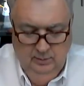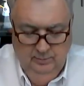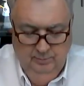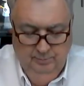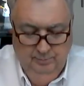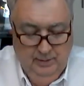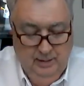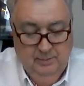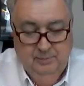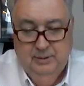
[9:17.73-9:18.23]

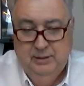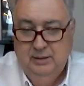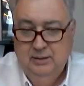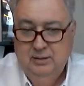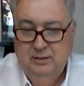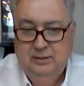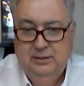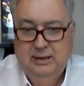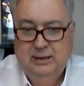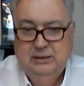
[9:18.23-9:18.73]
maybe
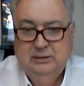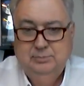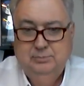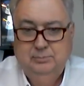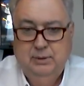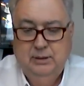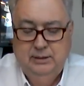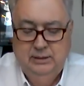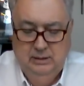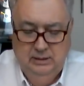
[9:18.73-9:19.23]
next
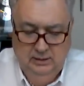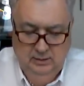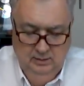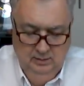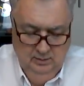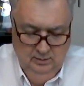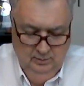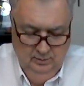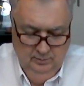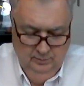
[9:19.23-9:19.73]
Monday,
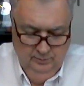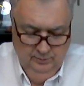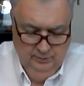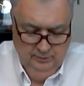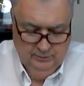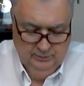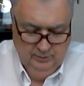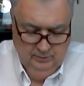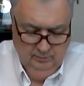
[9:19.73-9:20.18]
the